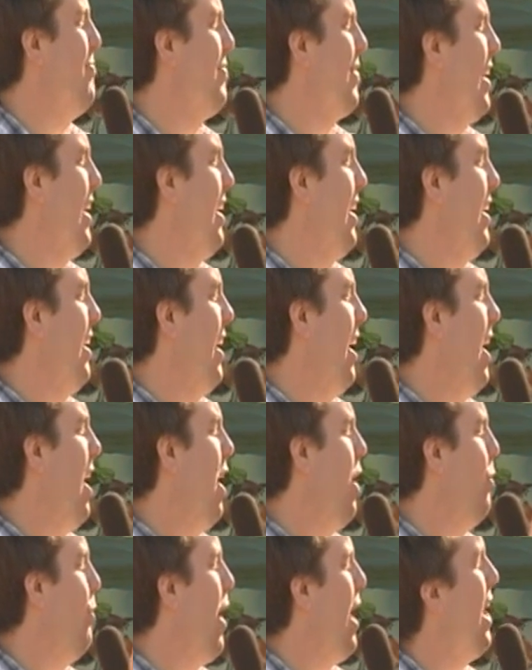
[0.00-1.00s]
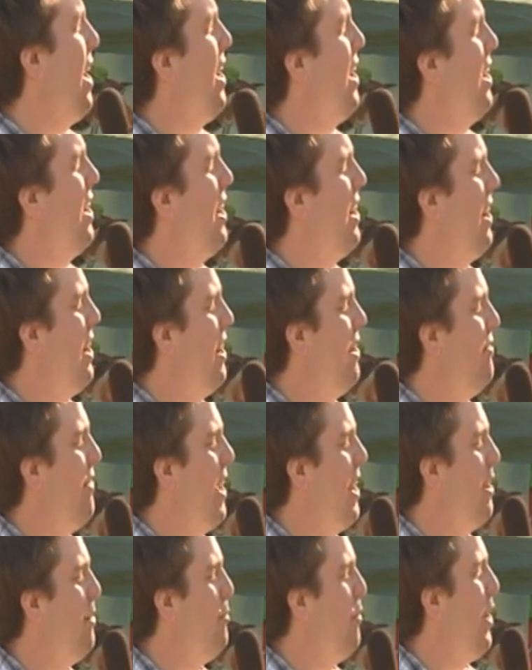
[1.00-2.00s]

Yes. Uh, why uh, Venom?